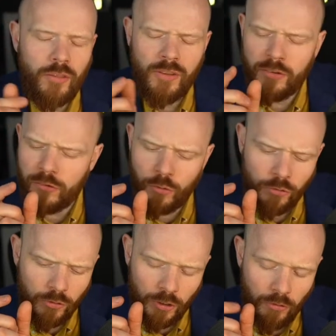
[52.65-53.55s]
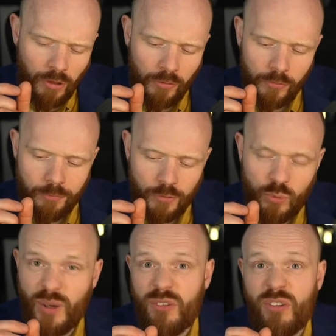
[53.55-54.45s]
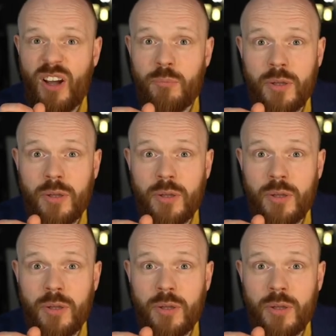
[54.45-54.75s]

I think it's usually around 25